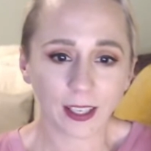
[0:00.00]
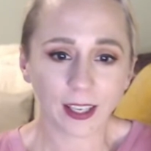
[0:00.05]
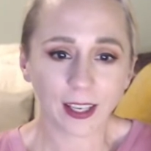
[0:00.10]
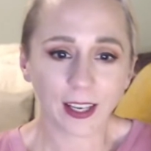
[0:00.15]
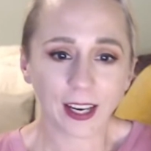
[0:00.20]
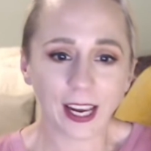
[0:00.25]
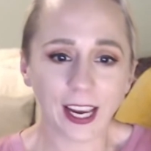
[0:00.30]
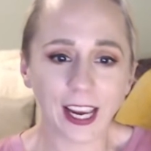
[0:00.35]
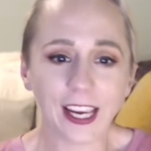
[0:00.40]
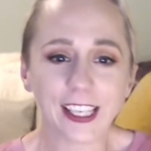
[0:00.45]

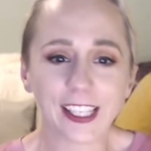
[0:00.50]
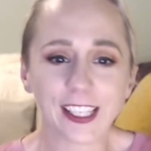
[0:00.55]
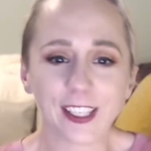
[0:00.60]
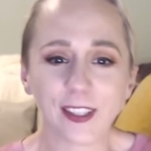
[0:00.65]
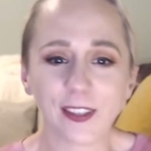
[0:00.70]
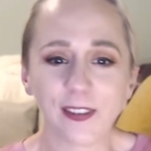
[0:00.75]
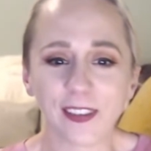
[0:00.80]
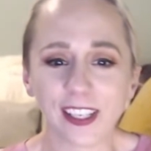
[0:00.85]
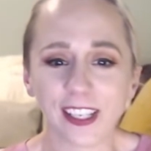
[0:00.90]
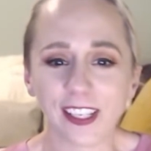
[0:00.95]
I
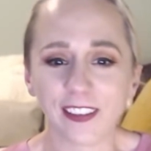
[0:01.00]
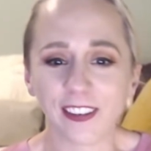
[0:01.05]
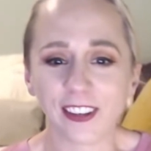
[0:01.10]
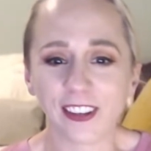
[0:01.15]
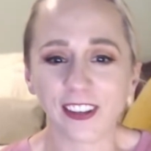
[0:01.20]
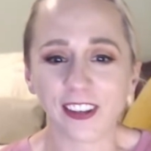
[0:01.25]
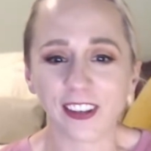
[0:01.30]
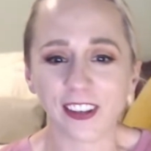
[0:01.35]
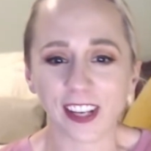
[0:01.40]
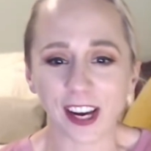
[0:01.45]
assume that you have a
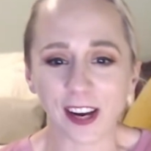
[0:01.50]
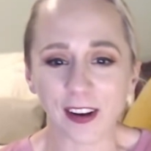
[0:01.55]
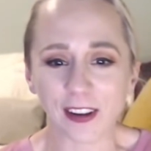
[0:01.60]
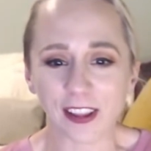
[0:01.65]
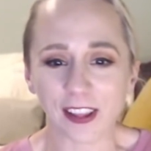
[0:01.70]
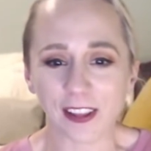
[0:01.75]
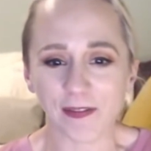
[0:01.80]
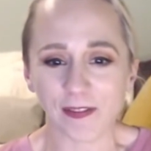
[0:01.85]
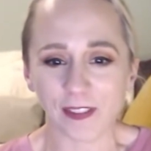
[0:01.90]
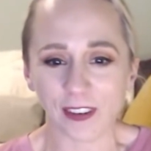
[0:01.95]
whole
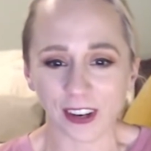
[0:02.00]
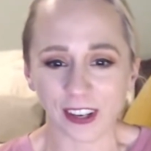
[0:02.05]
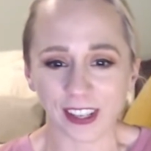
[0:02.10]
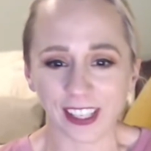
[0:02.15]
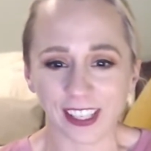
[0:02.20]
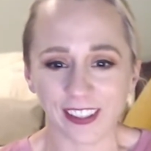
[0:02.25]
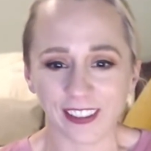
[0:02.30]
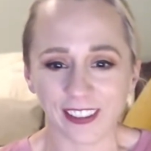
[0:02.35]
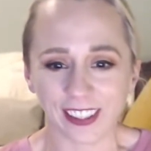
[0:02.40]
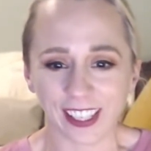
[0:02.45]
lot more
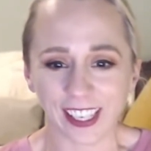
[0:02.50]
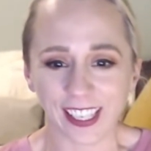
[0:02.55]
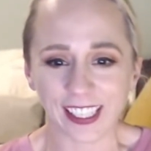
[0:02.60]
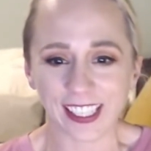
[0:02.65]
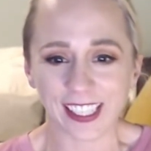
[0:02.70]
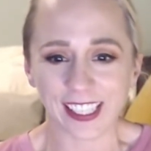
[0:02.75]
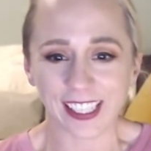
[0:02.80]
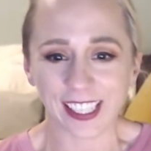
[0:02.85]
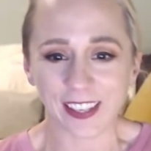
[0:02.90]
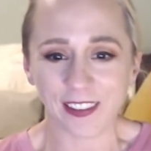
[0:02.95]
that you would like
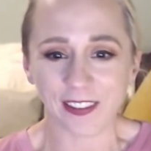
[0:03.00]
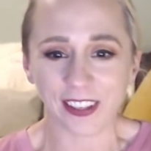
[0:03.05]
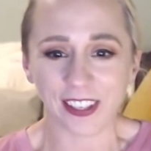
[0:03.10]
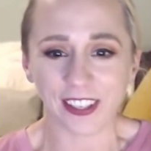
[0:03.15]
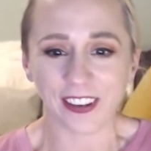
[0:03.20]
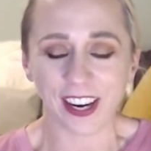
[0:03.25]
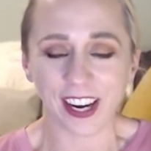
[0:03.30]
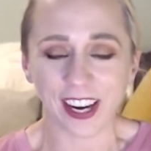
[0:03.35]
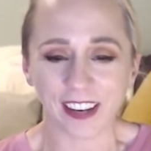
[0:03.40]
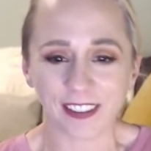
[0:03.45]
to say, but
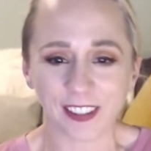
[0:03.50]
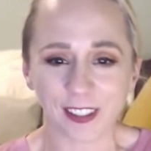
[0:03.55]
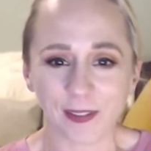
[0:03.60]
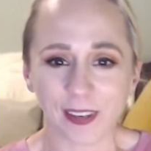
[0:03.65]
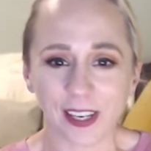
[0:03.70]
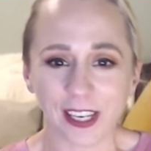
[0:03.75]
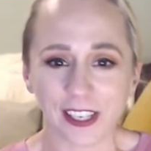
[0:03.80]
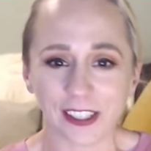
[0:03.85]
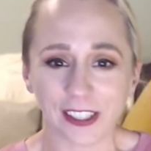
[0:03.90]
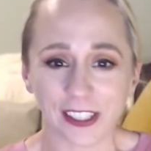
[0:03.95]
you have to
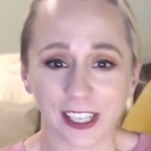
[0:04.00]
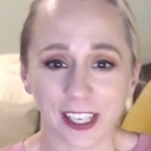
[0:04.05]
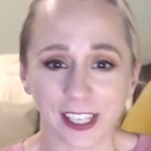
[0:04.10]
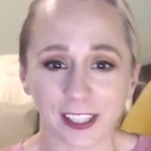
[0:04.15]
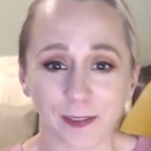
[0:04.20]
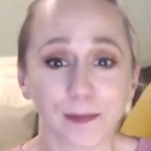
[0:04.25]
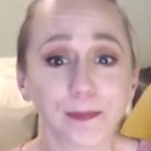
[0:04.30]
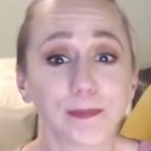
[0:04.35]
bite your tongue.